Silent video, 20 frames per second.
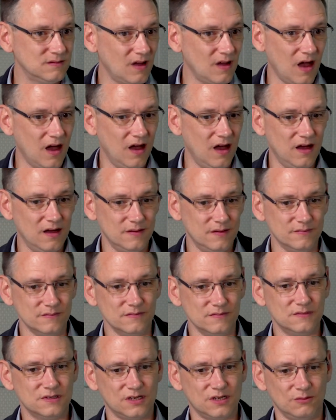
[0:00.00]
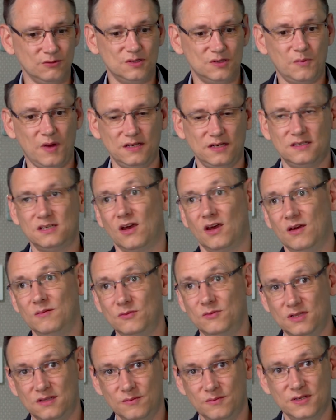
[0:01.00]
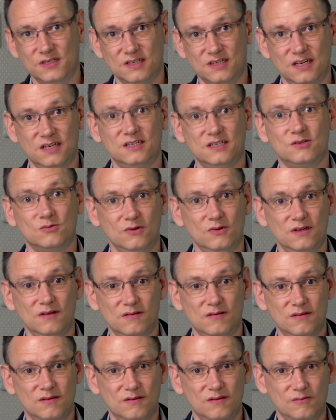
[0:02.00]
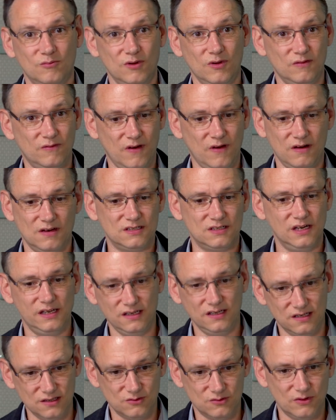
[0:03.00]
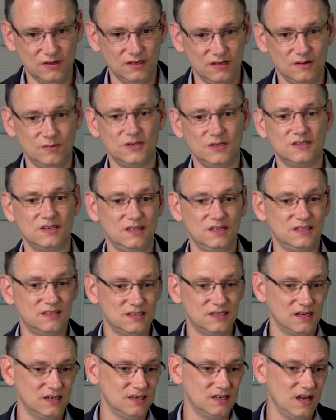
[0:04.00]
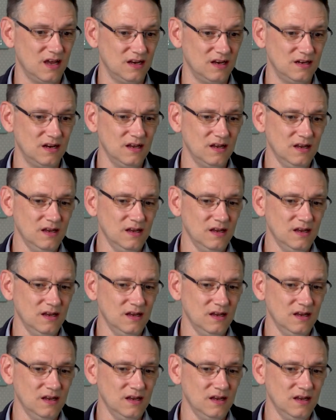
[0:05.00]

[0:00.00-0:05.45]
So we spend time with the business, with various leaders within the business, and